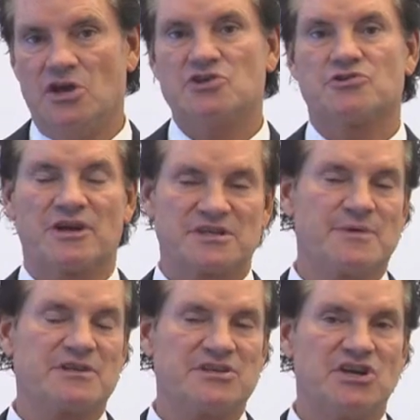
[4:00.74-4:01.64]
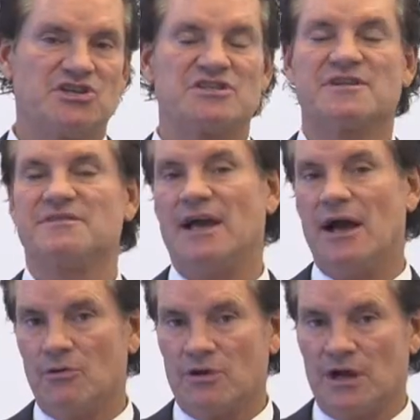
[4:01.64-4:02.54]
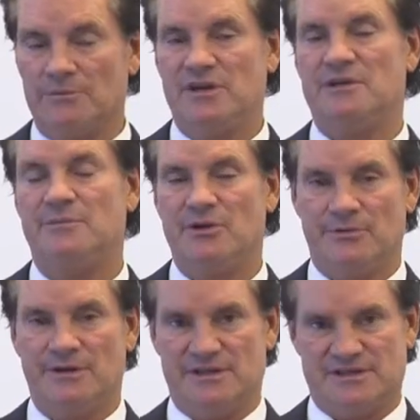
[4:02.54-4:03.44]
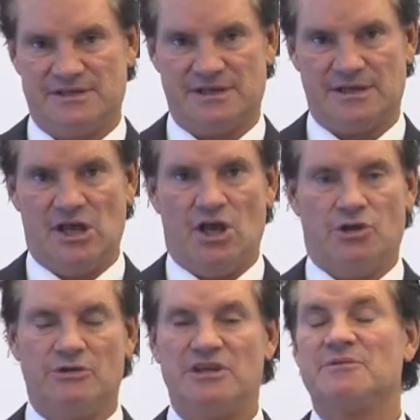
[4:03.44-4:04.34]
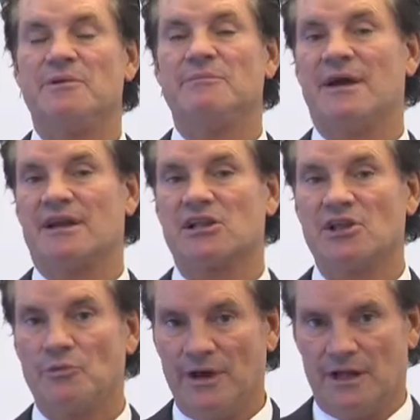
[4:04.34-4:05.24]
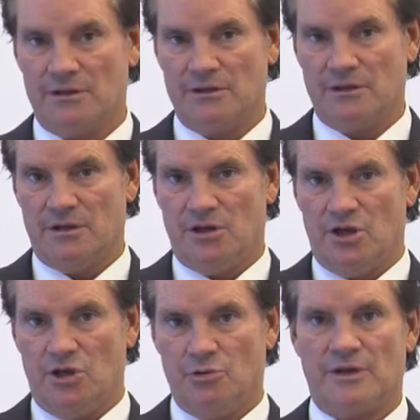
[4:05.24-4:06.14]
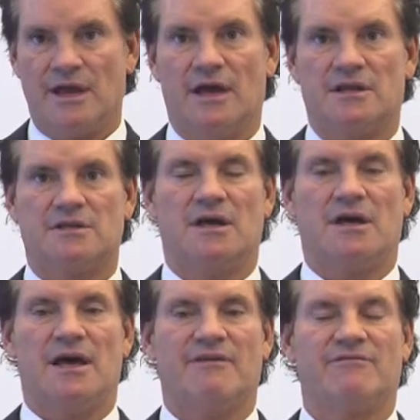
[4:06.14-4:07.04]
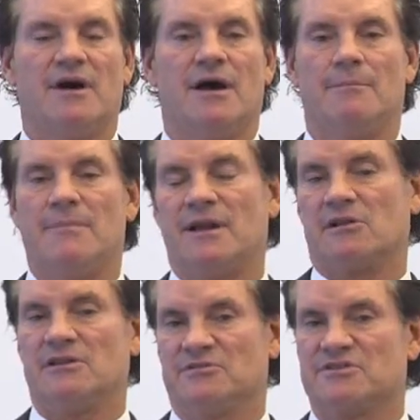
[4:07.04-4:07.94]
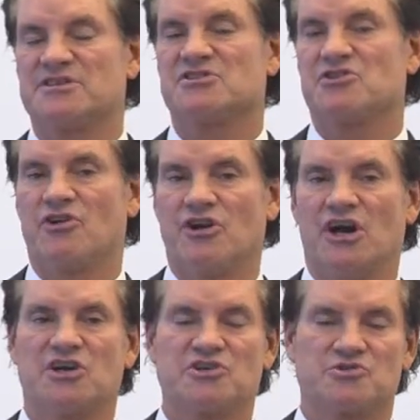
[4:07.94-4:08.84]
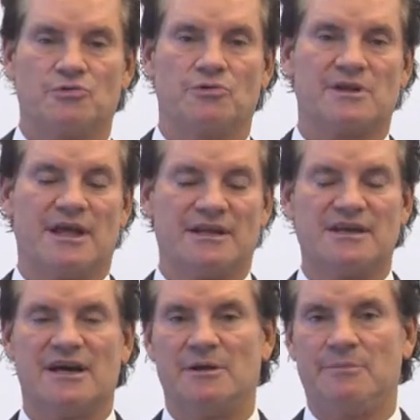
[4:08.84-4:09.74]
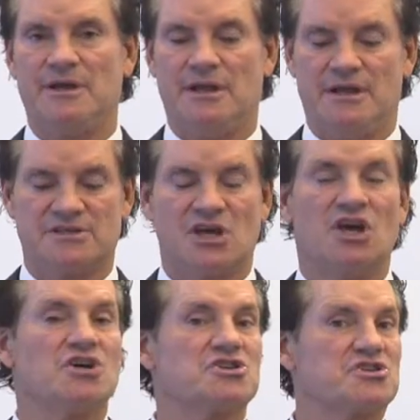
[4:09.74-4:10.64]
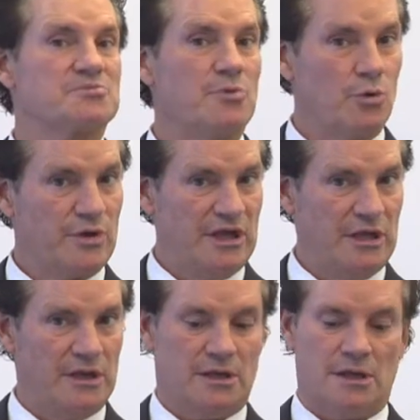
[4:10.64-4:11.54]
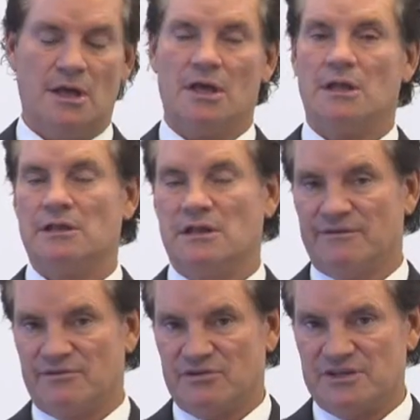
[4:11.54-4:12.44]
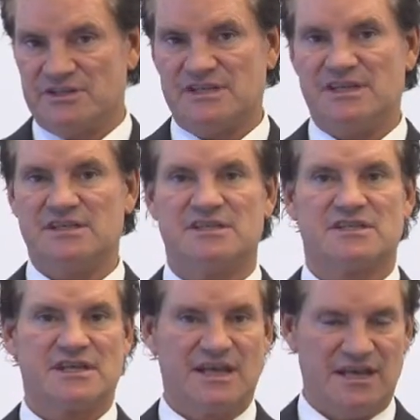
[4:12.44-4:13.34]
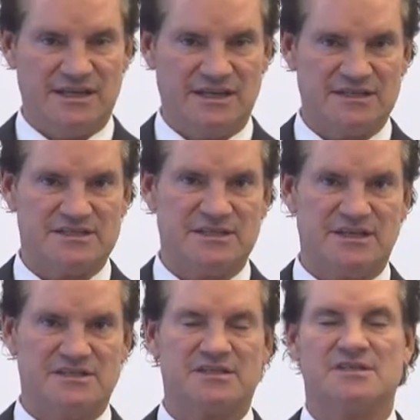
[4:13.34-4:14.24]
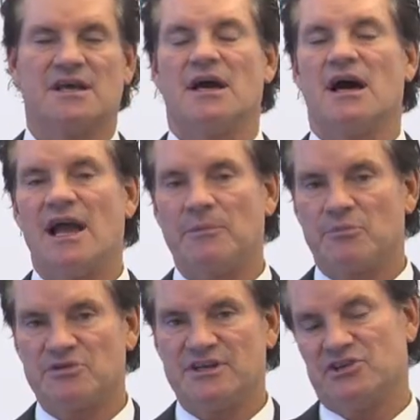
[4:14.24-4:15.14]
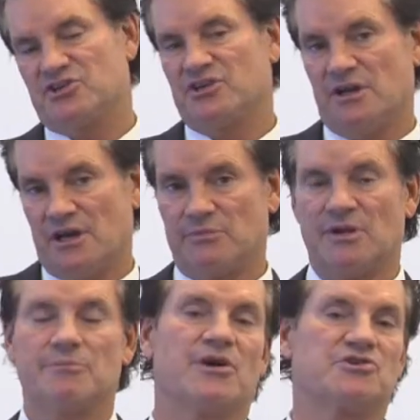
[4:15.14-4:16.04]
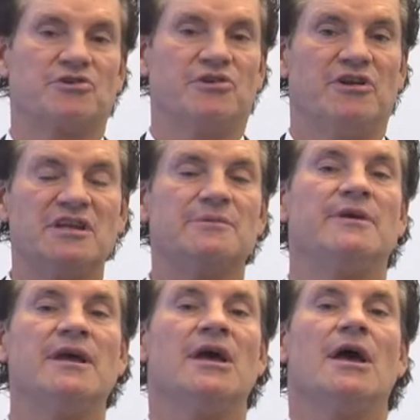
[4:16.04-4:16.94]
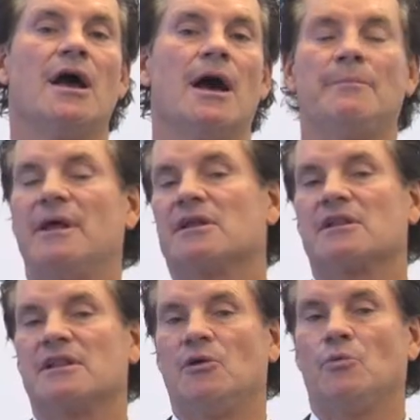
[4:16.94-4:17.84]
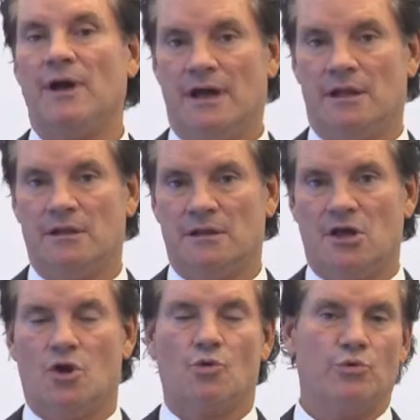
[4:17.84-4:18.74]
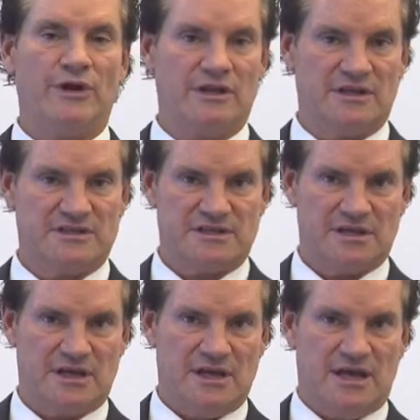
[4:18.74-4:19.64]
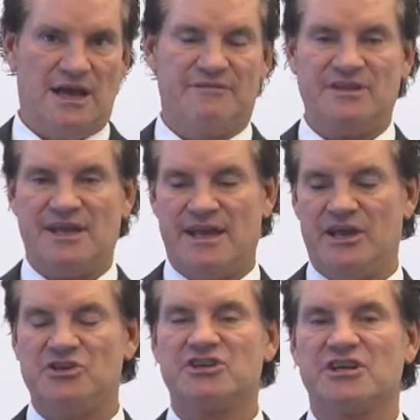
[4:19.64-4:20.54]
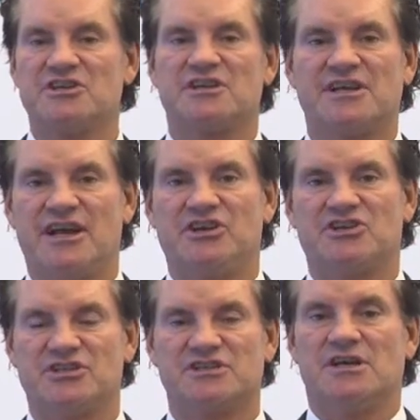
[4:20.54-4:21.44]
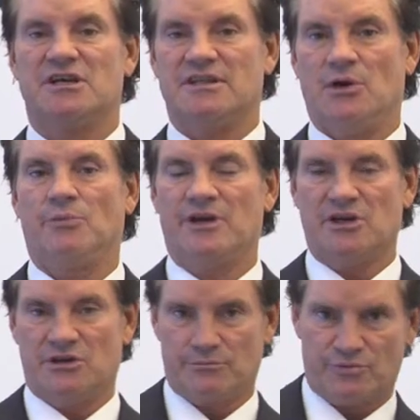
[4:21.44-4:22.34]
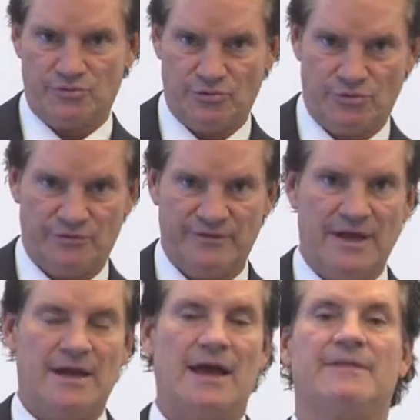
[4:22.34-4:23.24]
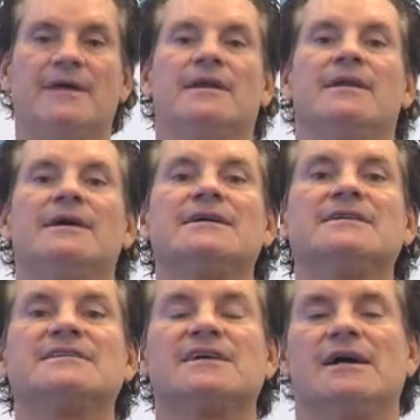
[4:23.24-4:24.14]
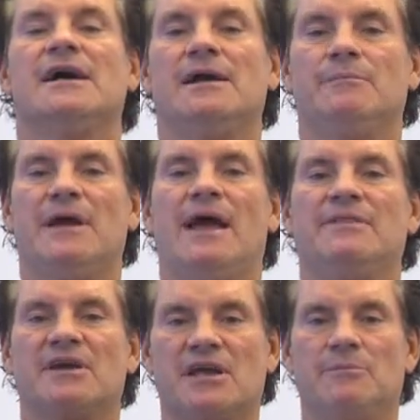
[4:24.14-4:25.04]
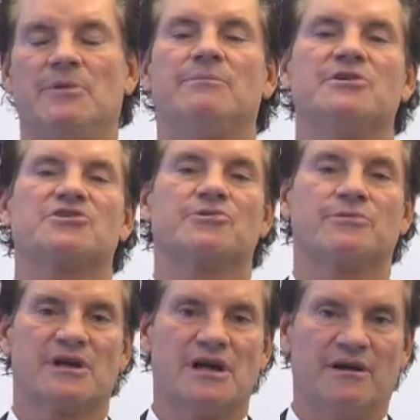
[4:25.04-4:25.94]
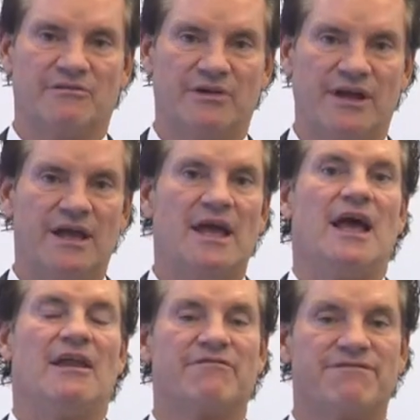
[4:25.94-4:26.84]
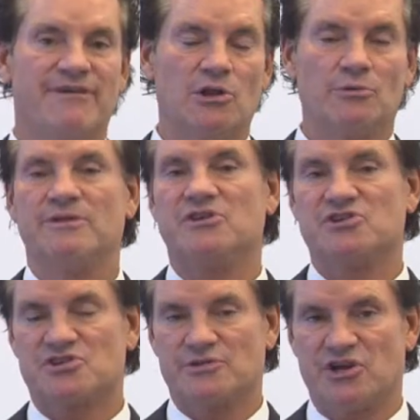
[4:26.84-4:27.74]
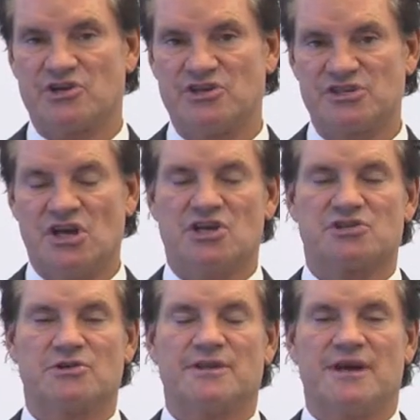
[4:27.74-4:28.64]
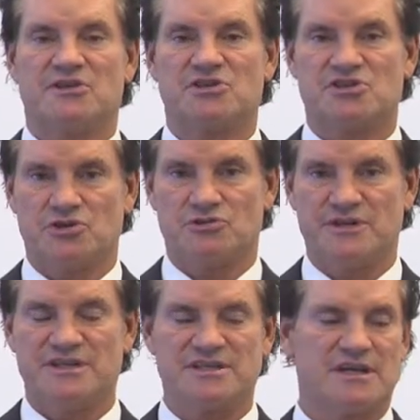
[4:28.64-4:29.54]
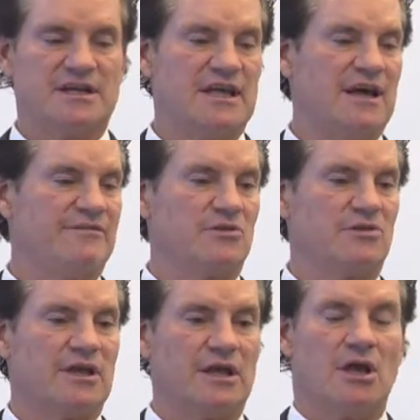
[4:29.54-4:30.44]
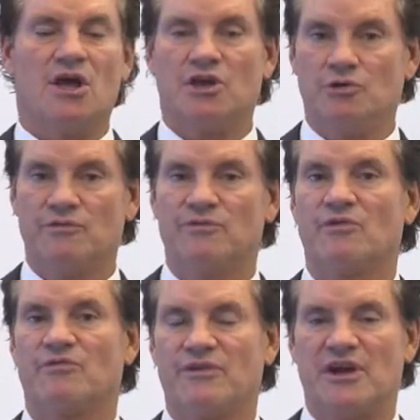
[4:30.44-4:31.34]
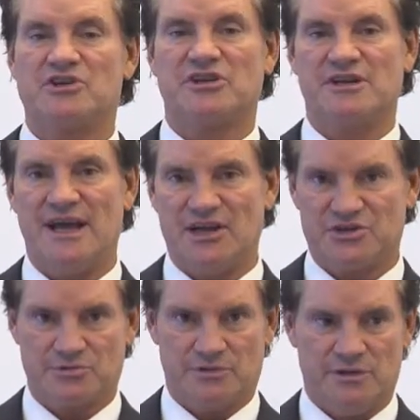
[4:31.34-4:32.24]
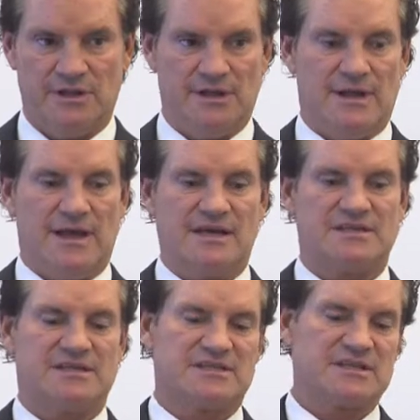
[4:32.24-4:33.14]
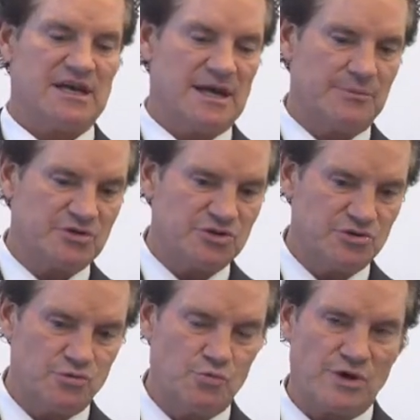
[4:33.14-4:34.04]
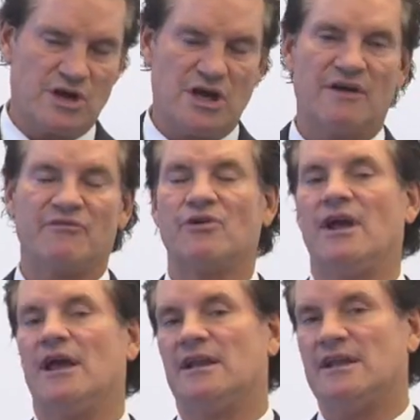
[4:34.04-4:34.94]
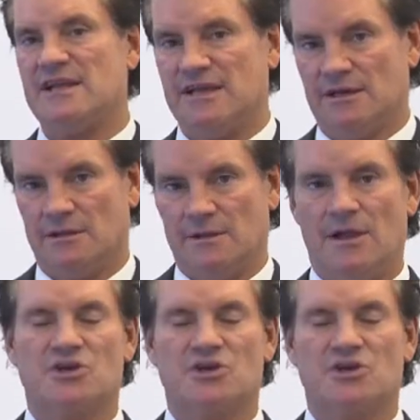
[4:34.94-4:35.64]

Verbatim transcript: So your expectations of the outcome need to be realistic. You need to be medically well. You can't have medical illnesses that are not controlled, like diabetes, smoking, liver diseases, kidney diseases, hypertension, high blood pressure. You need to be medically well, realistic, have the aging indications that we can improve, and then time and the commitment to recovery and following the instructions so that this surgery designed to have you looking youthful, fresh, and natural has the time to recover and heal.